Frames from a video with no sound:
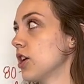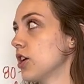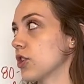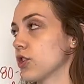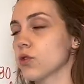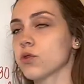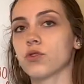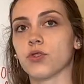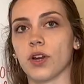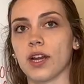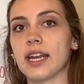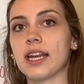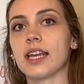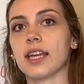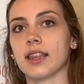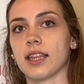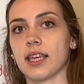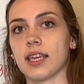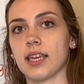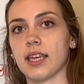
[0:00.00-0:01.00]
you training
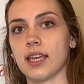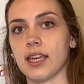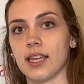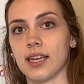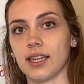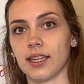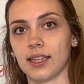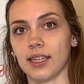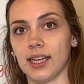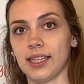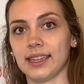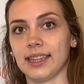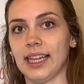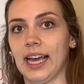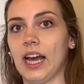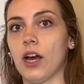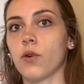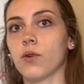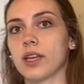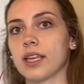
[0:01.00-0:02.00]
in the heat and
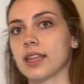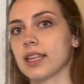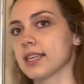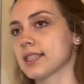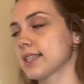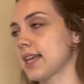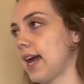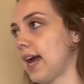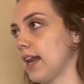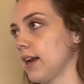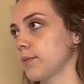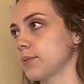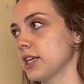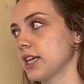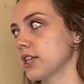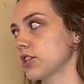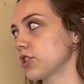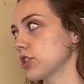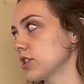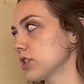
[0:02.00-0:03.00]
allowing these
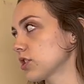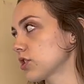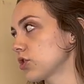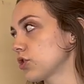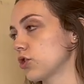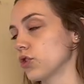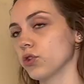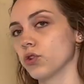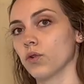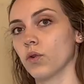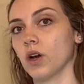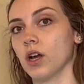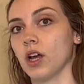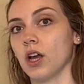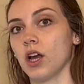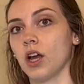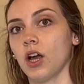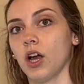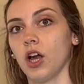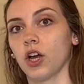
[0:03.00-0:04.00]
adaptations to
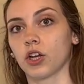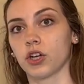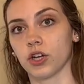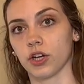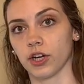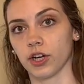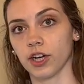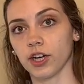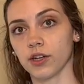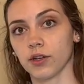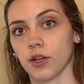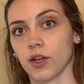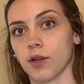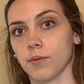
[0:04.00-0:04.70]
occur,